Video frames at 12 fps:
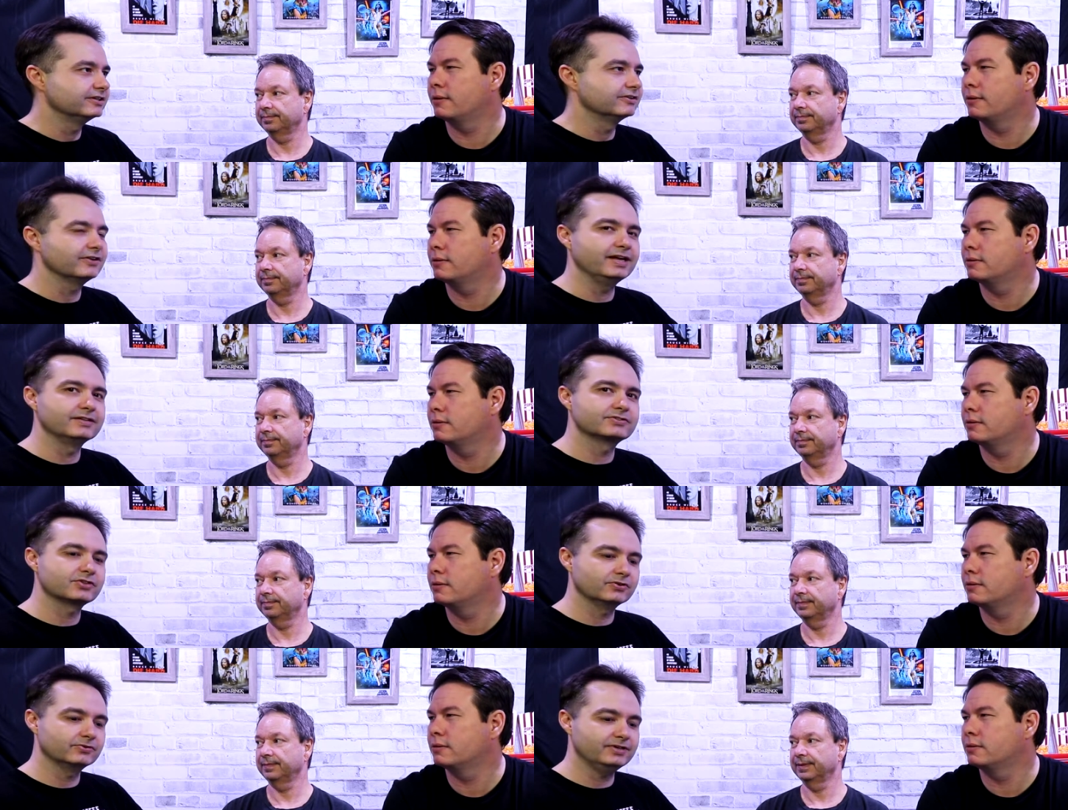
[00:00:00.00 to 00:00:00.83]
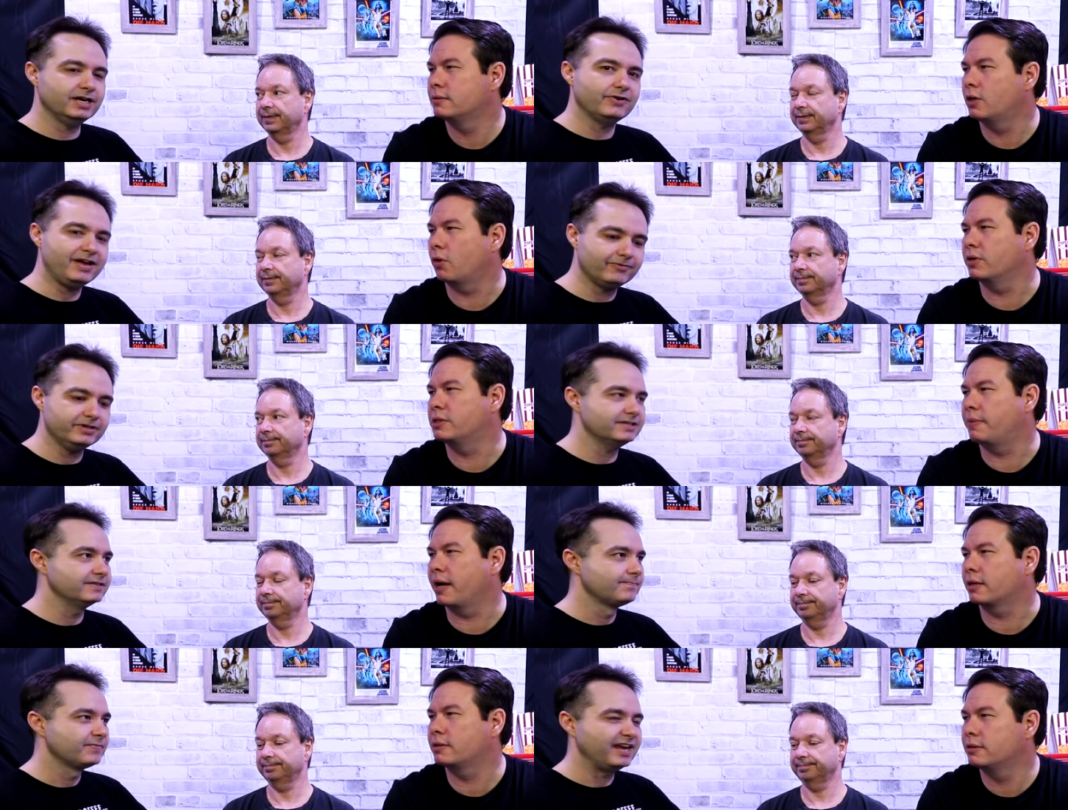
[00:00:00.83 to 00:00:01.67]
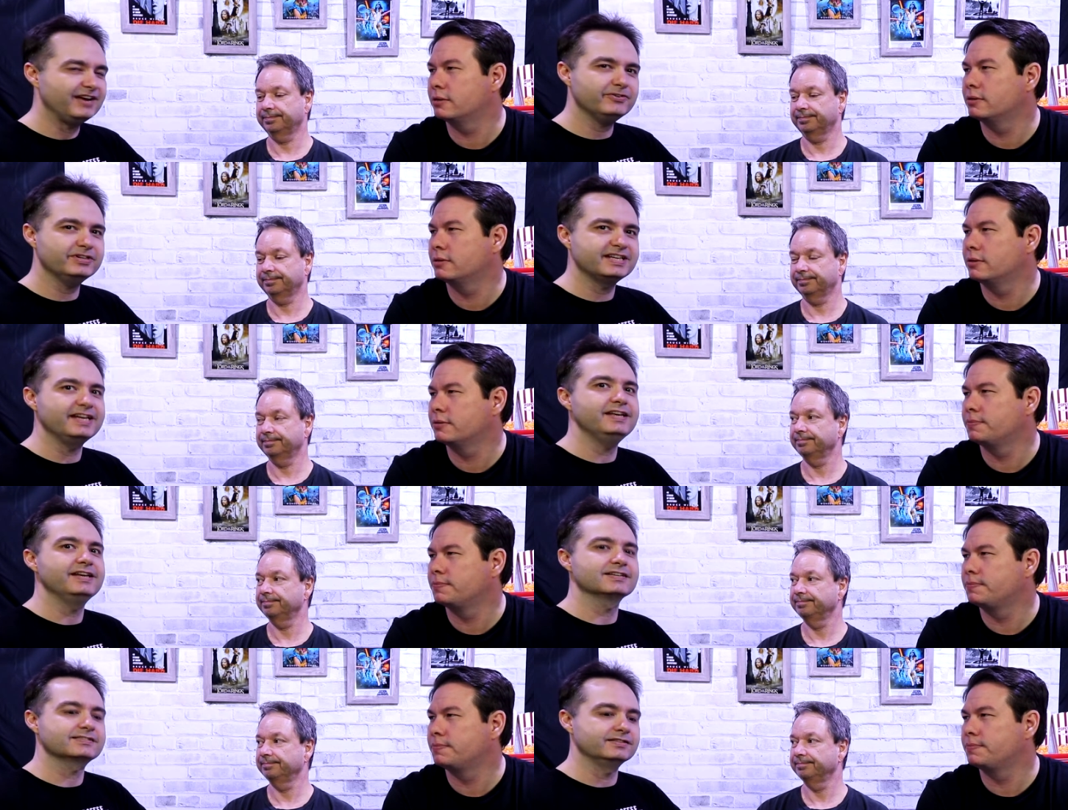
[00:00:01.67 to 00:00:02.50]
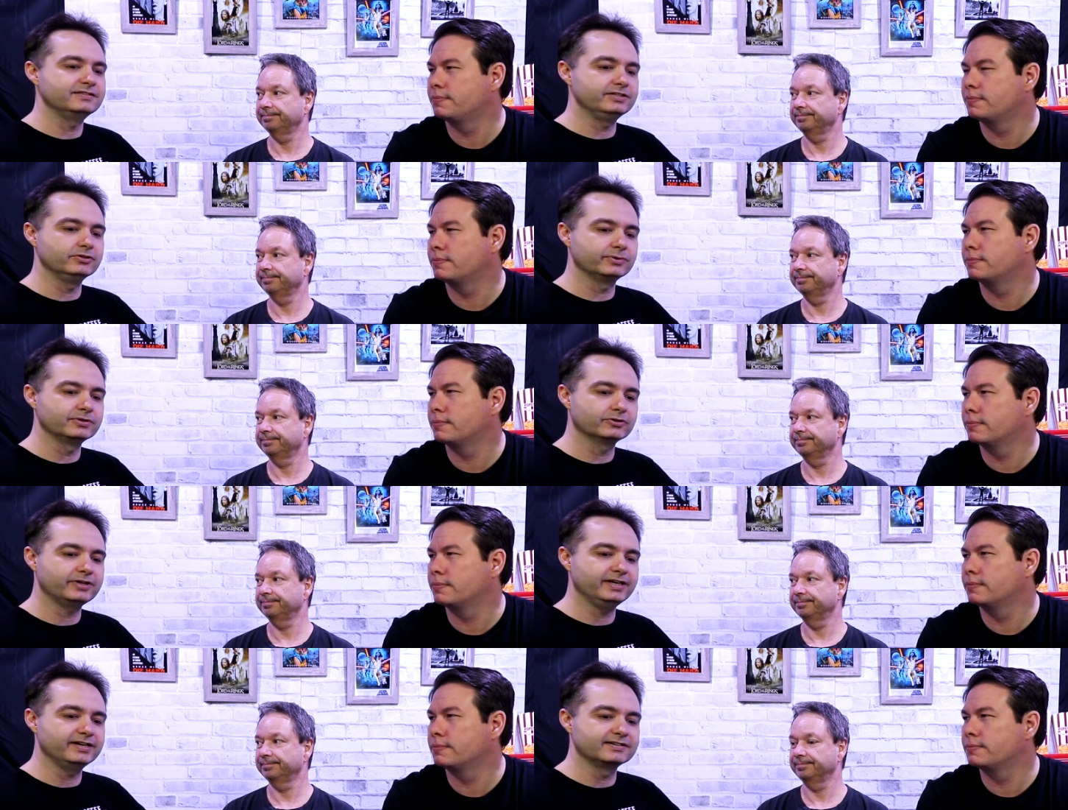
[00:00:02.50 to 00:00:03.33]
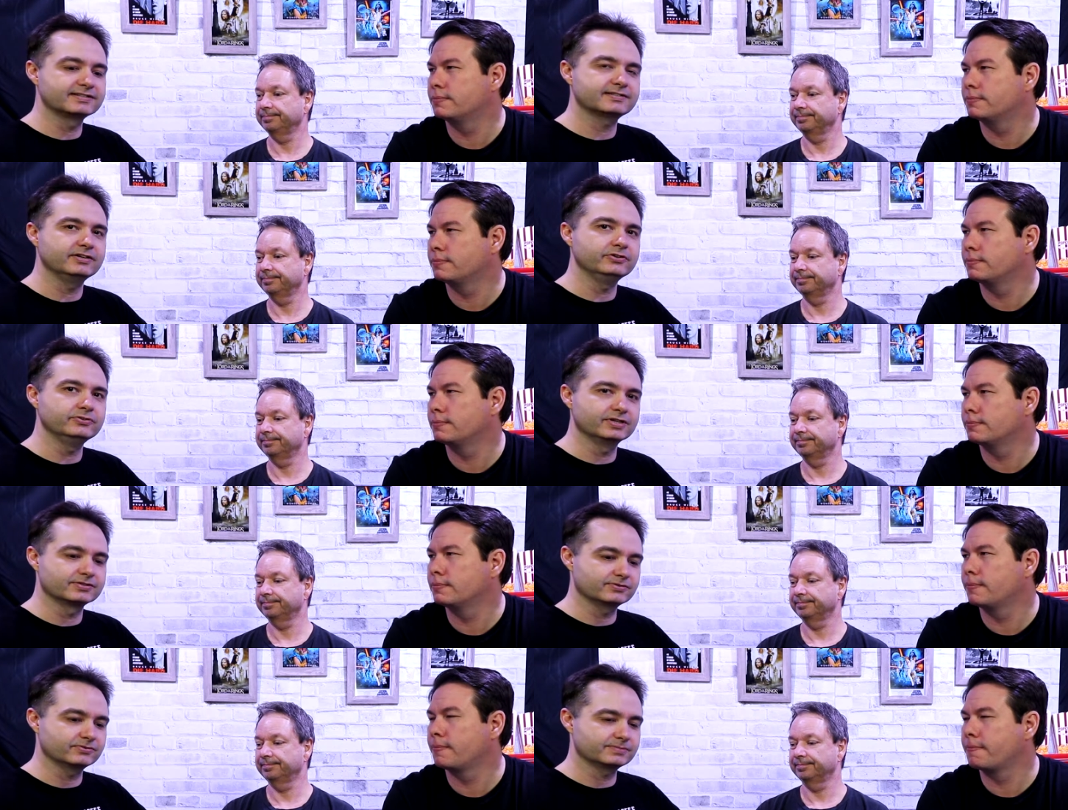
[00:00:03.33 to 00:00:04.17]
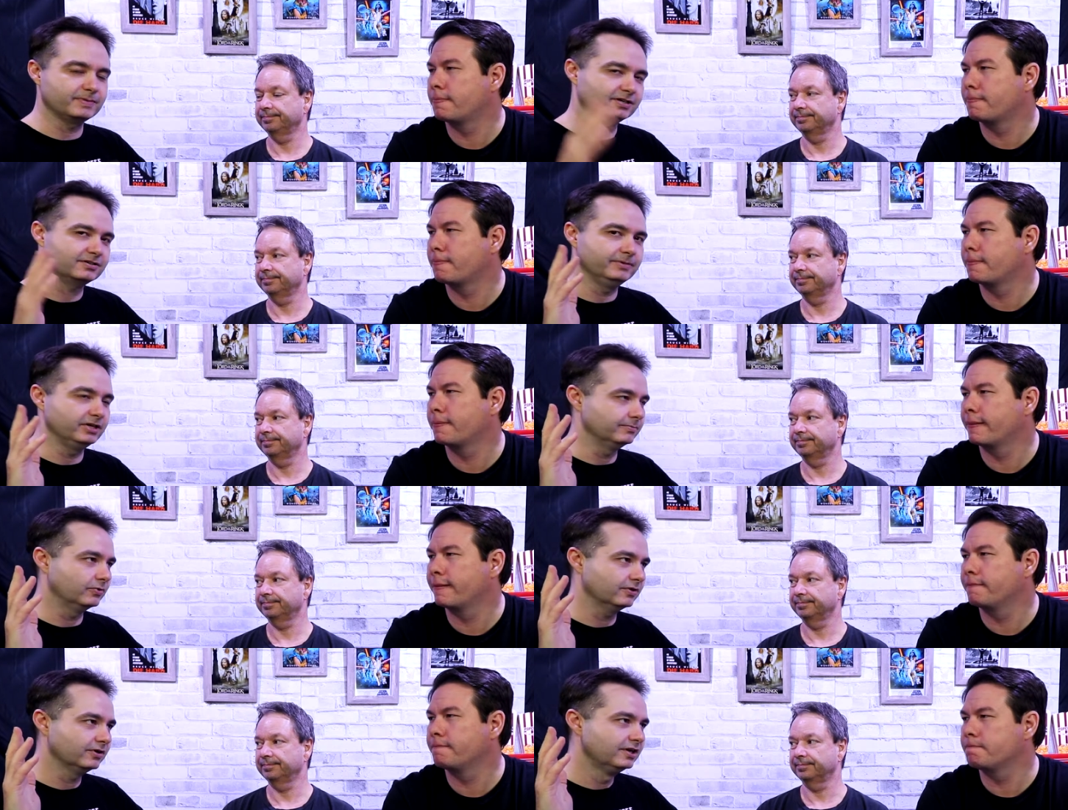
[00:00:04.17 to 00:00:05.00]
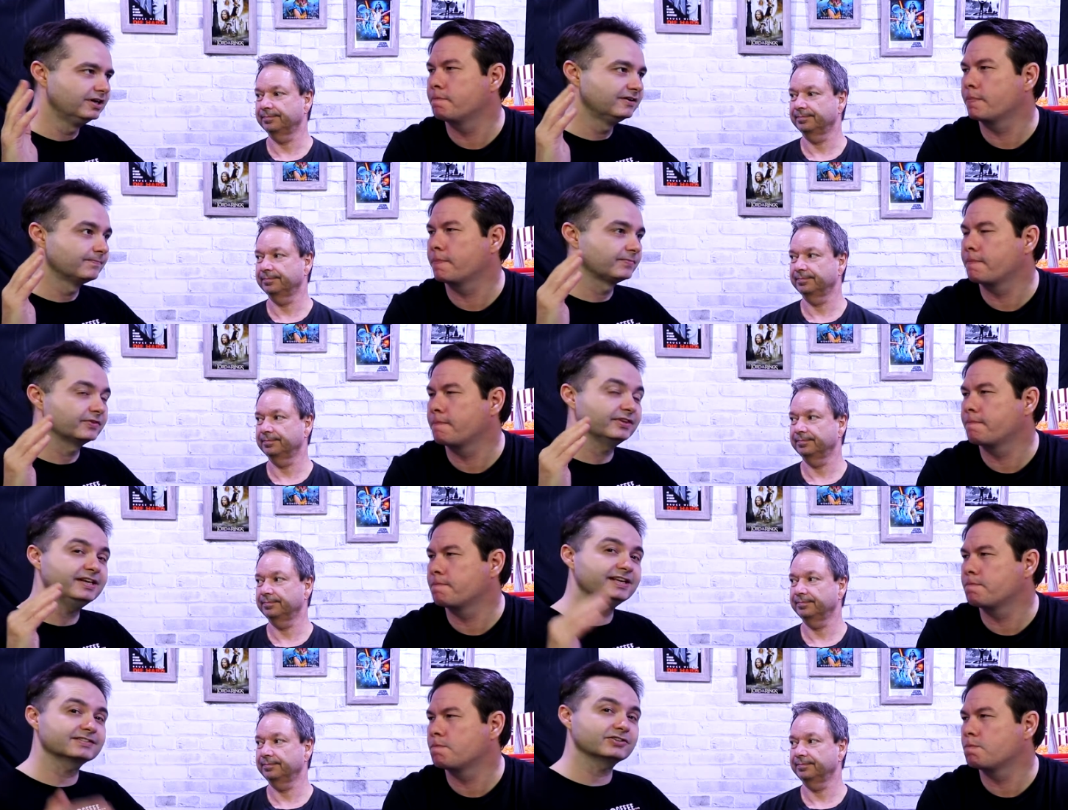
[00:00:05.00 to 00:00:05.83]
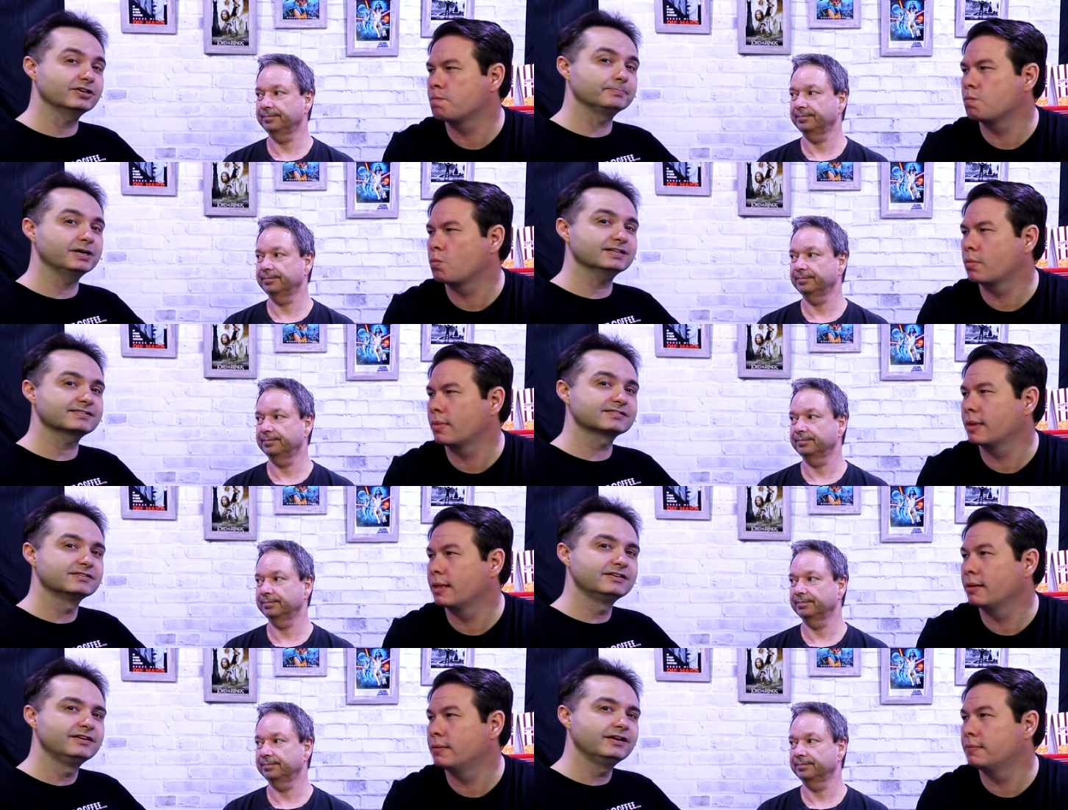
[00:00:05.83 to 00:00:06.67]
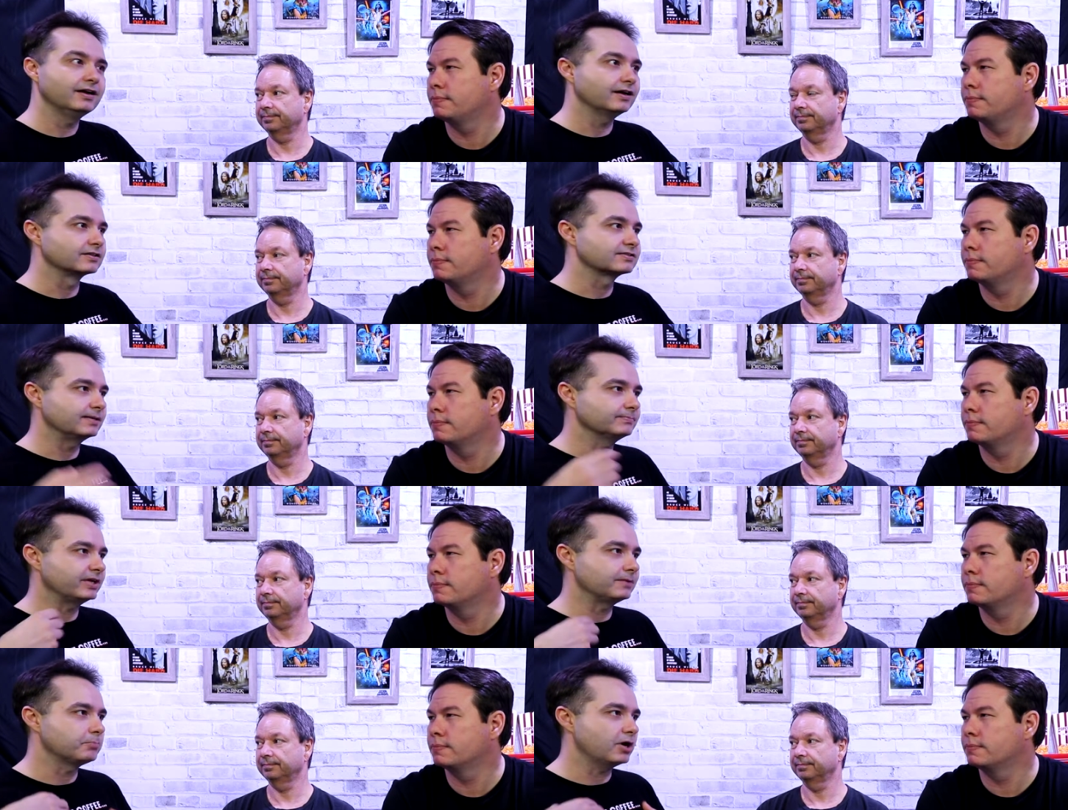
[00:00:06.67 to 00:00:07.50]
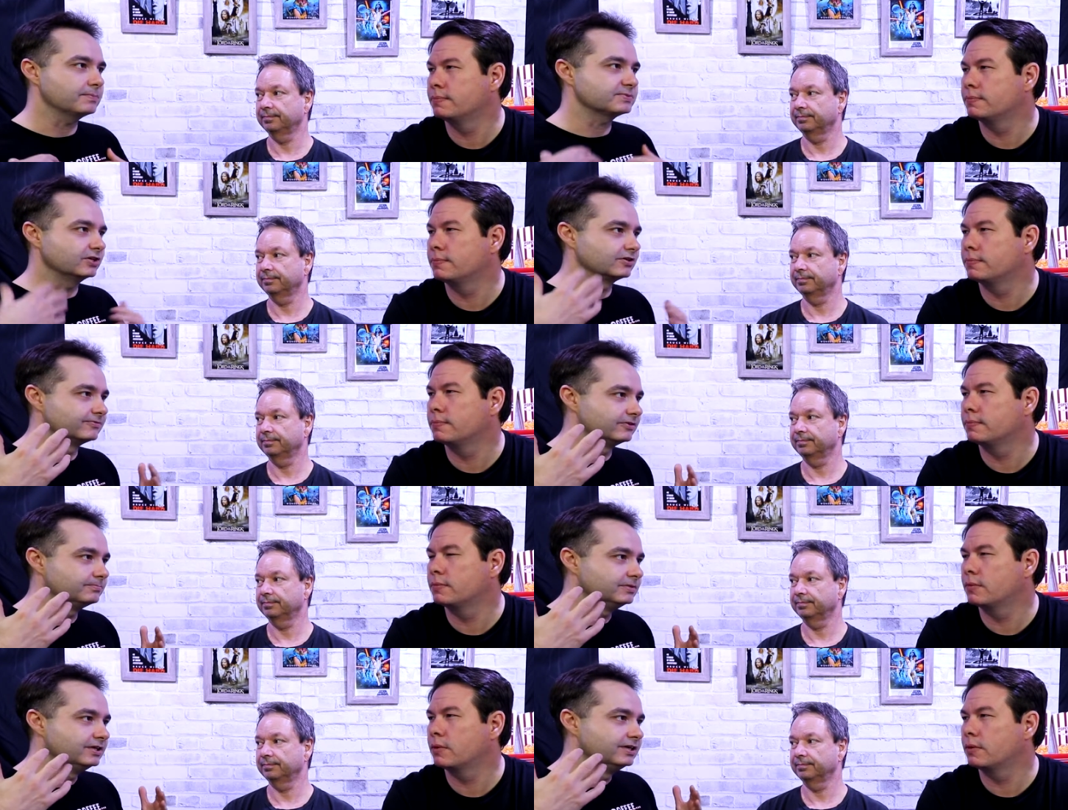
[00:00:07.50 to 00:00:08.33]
Speaker 1: know, and so now no every, respect. Every day he has to deal with looking at his son who doesn't respect him anymore. Then he gets on a bus and something pops out of him.